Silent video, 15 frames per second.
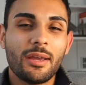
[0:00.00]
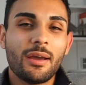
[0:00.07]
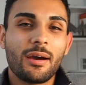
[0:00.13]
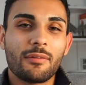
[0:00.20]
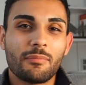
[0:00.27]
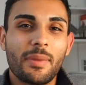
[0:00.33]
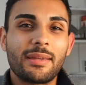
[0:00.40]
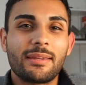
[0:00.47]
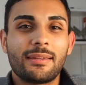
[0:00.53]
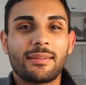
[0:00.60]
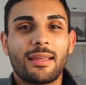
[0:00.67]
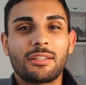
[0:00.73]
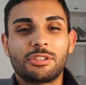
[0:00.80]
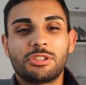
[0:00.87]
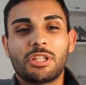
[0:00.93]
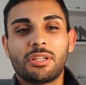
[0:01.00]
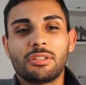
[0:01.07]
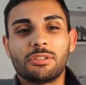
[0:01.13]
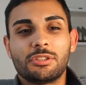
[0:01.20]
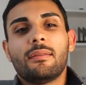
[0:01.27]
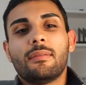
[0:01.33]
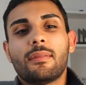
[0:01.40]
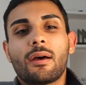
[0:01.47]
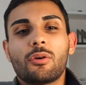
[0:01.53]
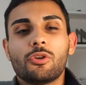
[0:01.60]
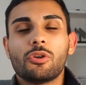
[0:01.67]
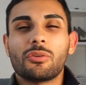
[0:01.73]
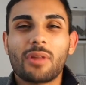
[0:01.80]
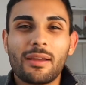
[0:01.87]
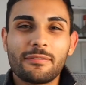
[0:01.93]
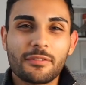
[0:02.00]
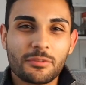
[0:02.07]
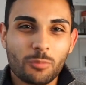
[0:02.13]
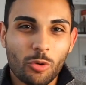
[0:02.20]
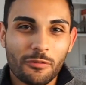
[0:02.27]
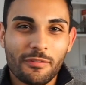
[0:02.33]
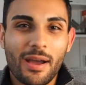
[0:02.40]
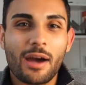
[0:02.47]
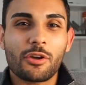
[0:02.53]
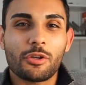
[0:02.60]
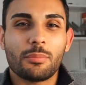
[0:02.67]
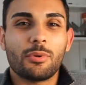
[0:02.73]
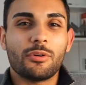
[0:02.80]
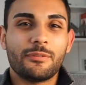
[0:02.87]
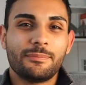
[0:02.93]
of making that change. Now, your life is more valuable